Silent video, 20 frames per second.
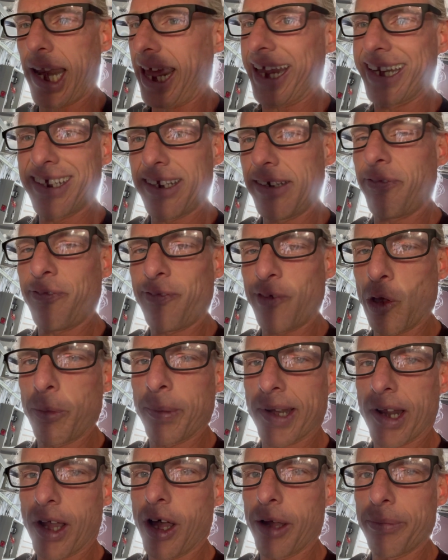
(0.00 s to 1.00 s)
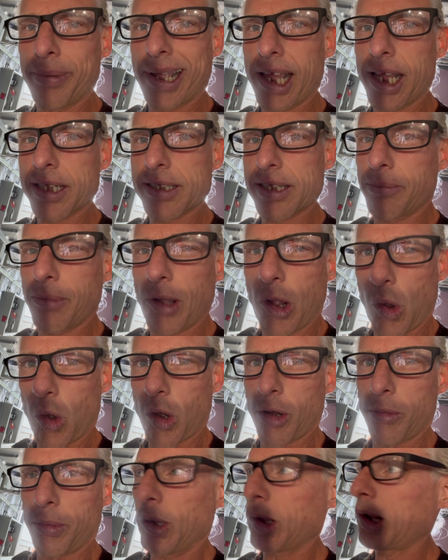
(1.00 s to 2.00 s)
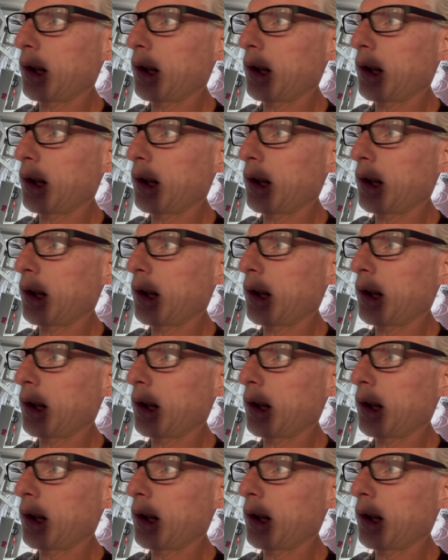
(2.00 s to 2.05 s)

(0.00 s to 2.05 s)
I didn't film it all because I'm a horrible